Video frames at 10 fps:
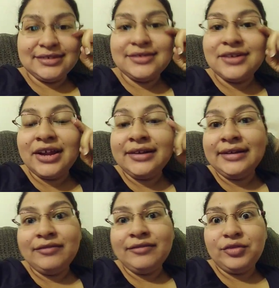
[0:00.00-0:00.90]
Or I didn't
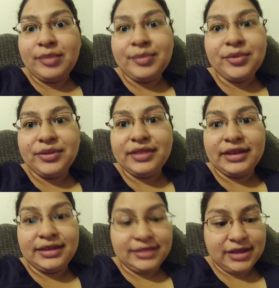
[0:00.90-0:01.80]
even remember where
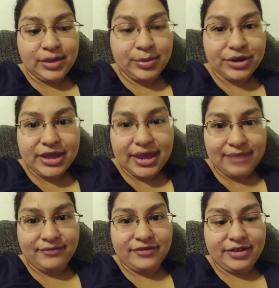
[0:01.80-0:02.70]
the cupboard
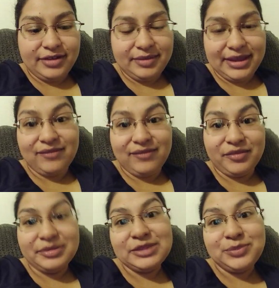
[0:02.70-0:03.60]
came from, and it came
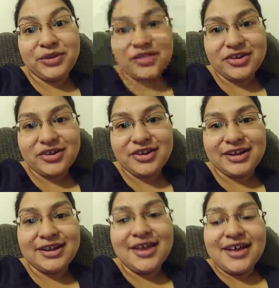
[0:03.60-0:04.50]
from his brother,
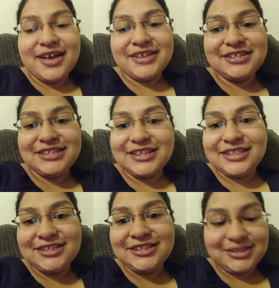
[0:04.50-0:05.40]
and I was just like,
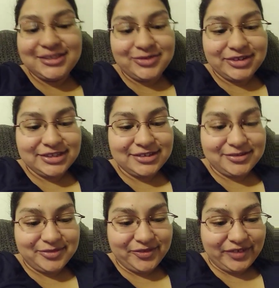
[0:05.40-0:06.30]
that's the sweetest little
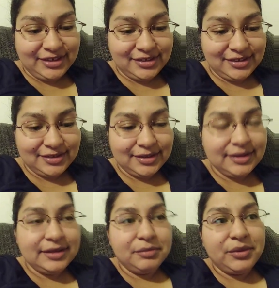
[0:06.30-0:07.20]
movie.
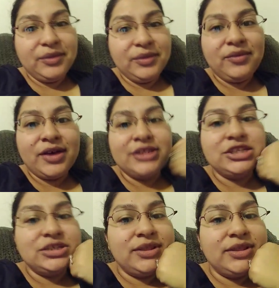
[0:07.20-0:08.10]
But we
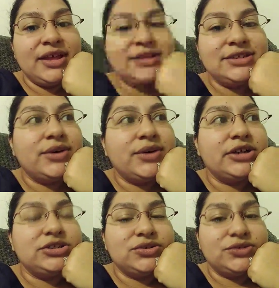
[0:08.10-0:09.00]
like to
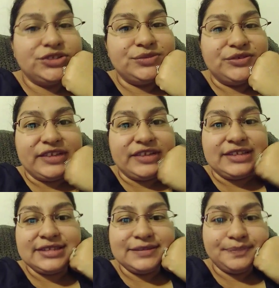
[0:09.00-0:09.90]
watch older movies,